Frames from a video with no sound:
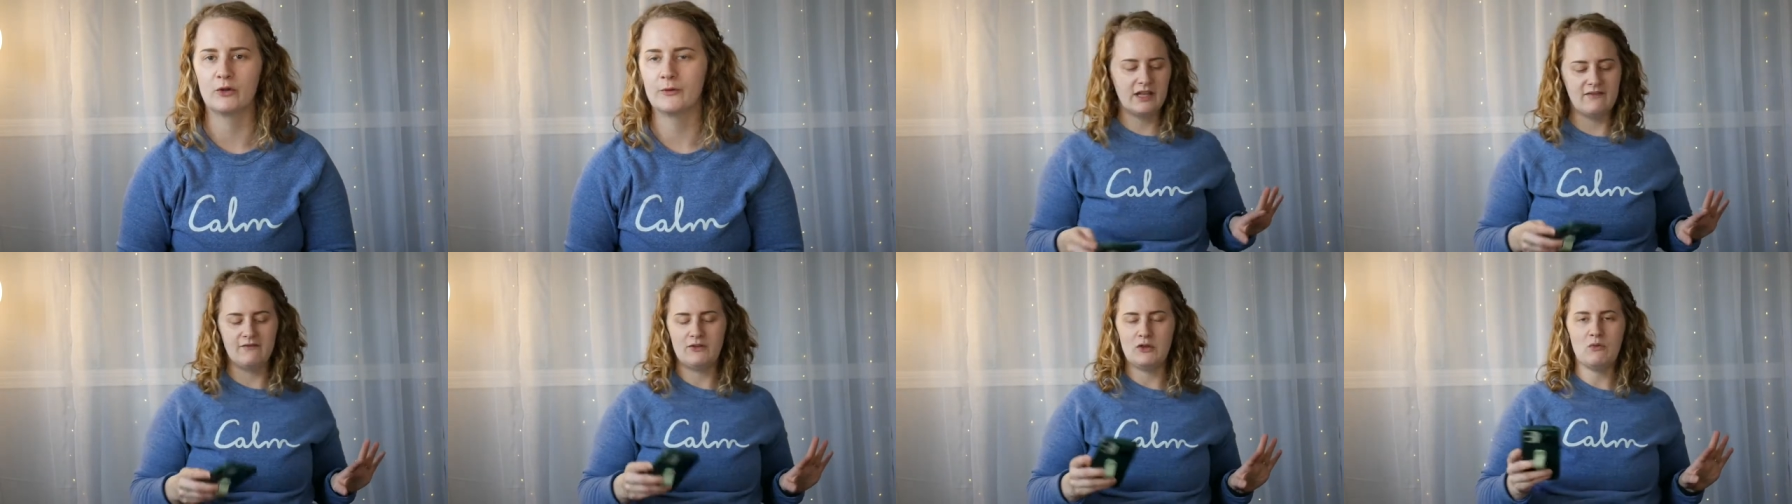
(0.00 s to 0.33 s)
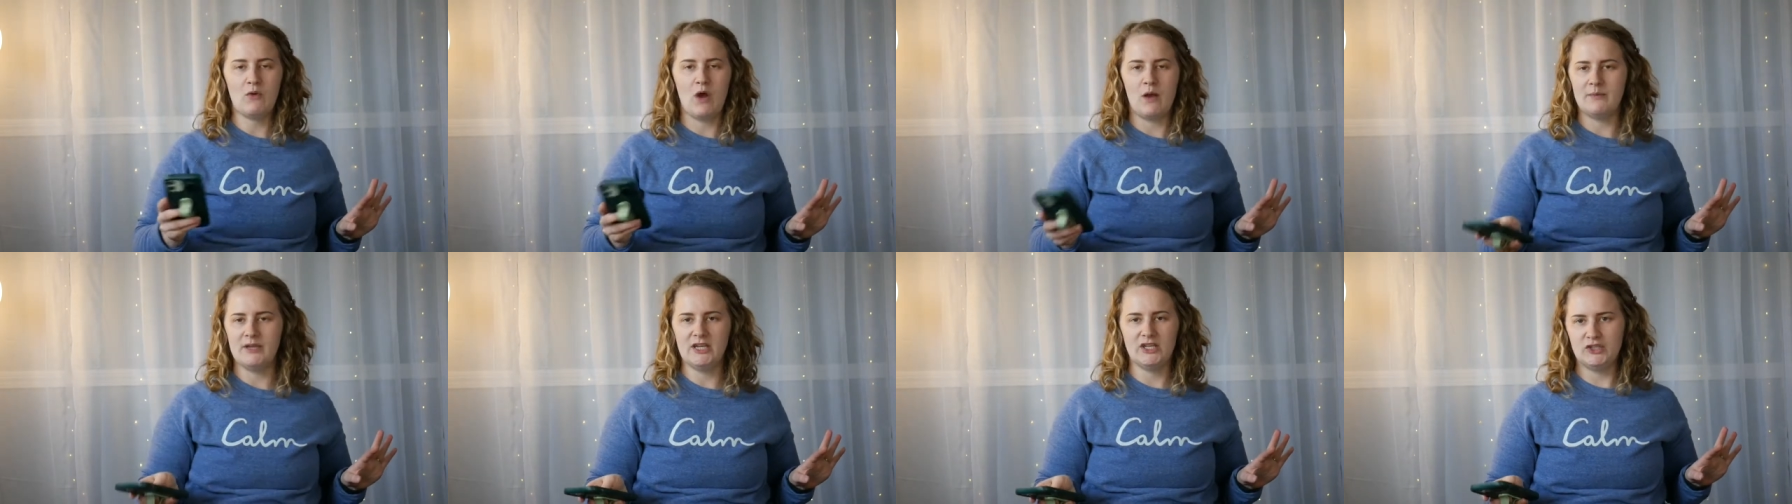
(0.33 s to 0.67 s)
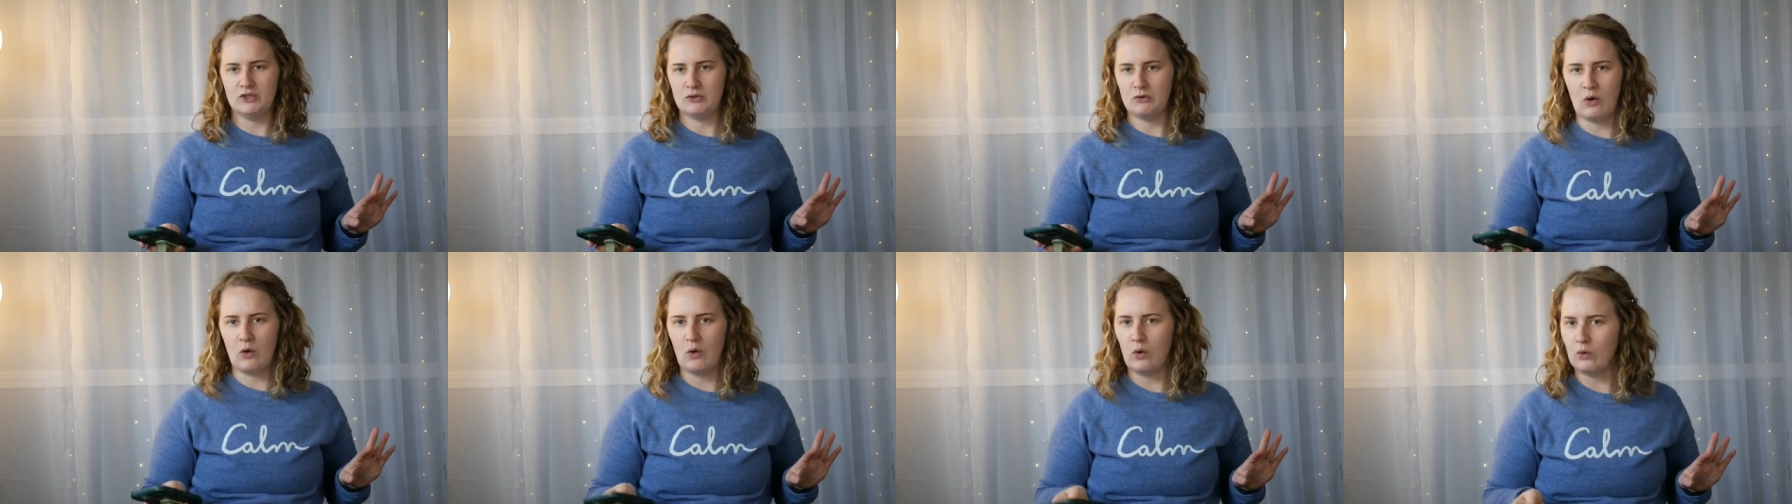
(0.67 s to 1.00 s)
If you want me to
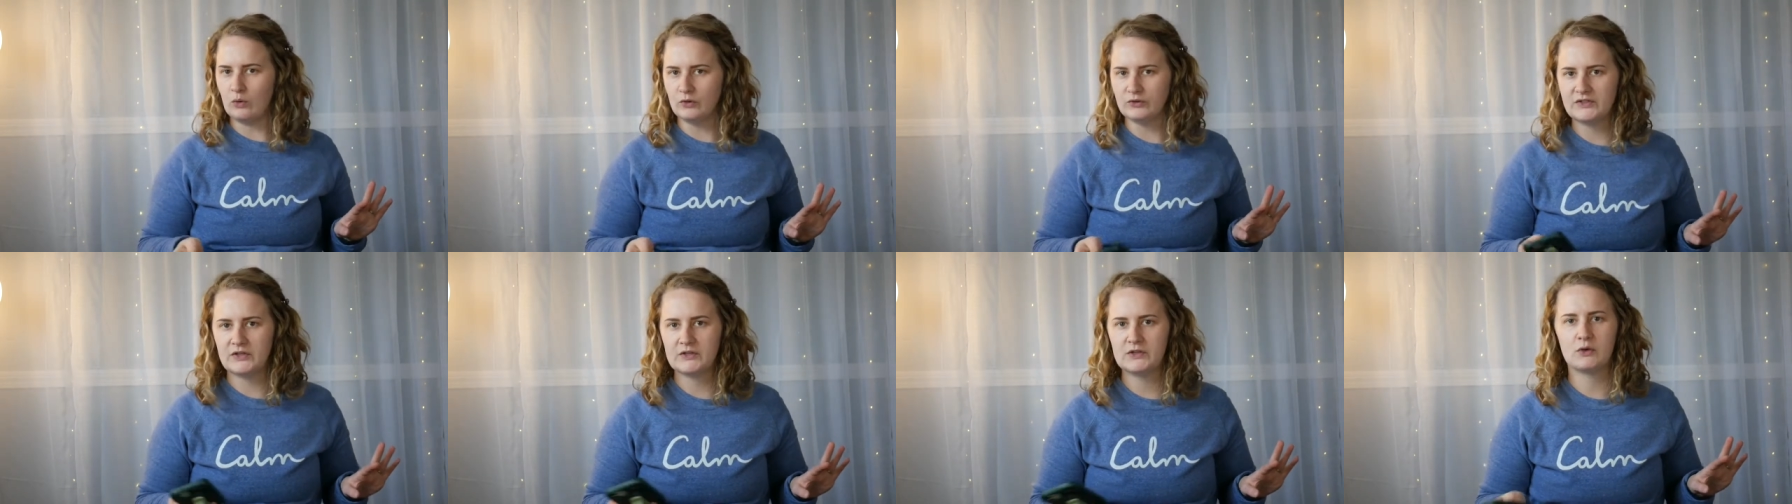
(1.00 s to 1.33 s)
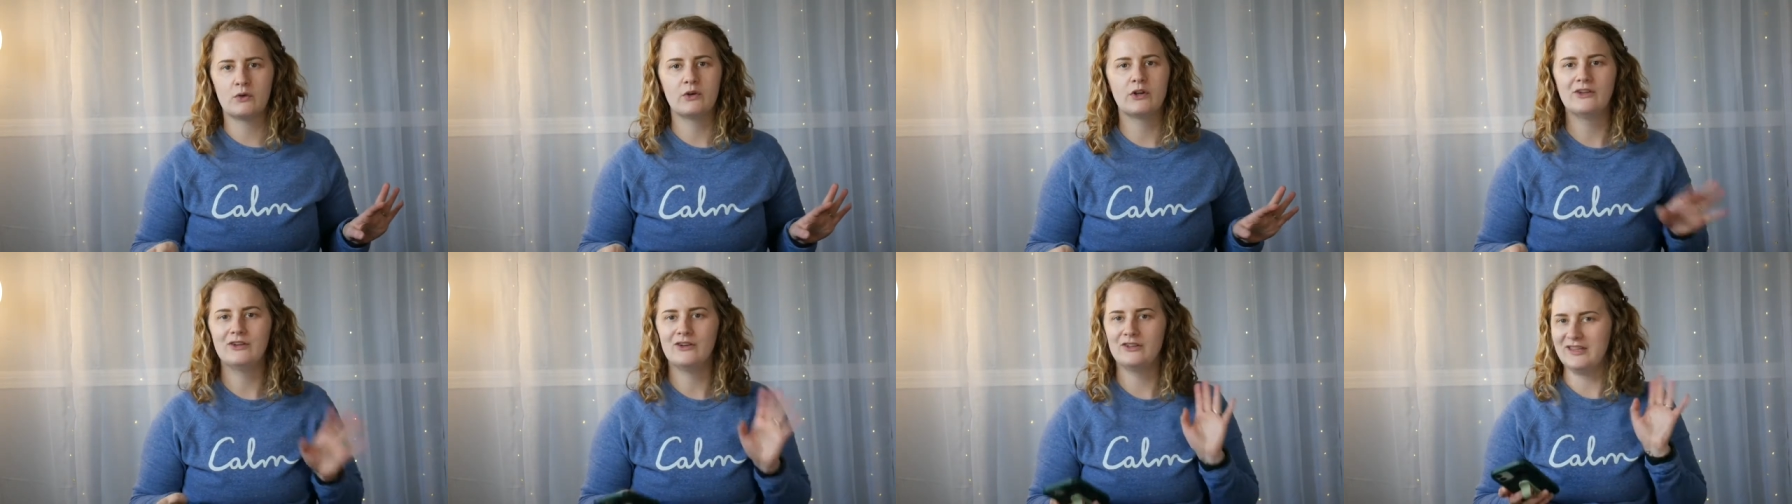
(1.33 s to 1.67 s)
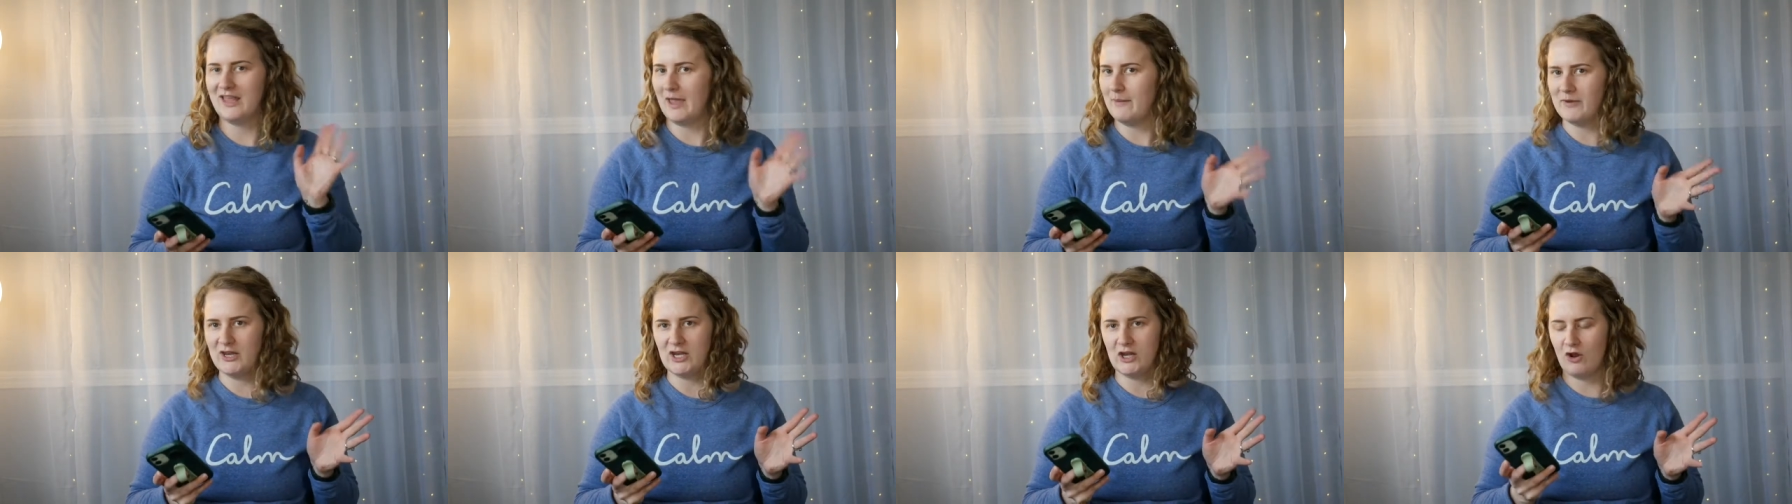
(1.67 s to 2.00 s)
do a whole tutorial,
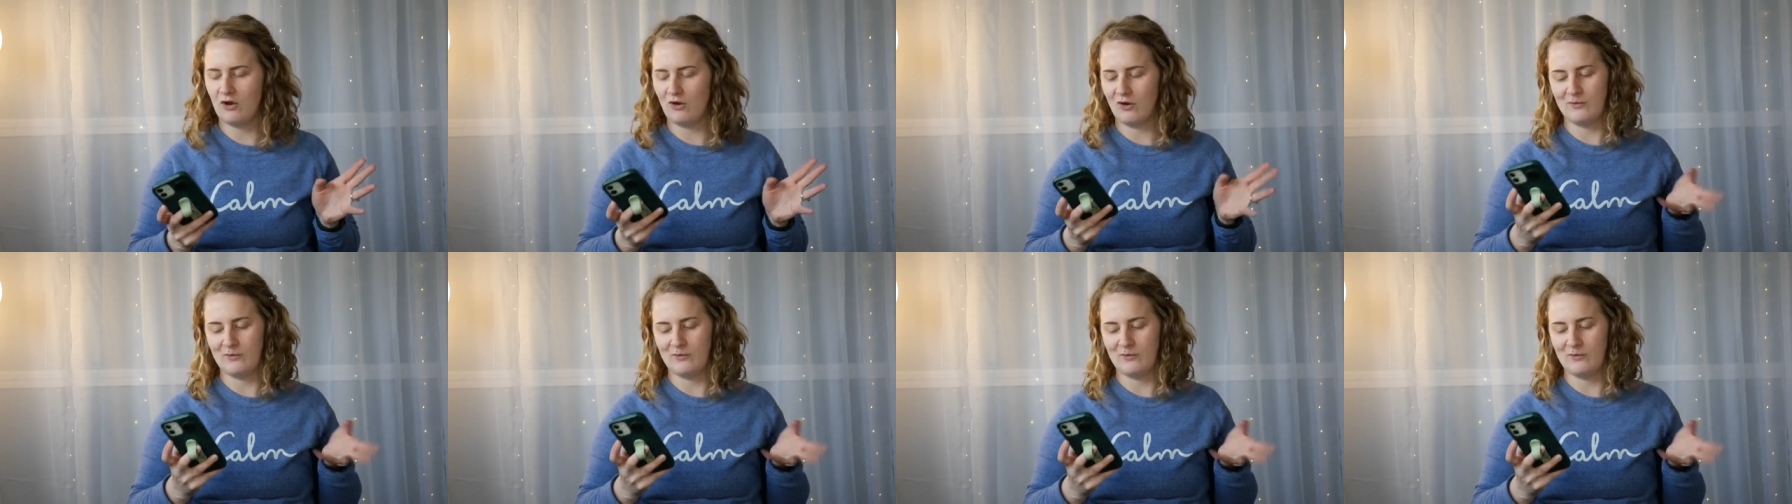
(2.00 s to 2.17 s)
let me know.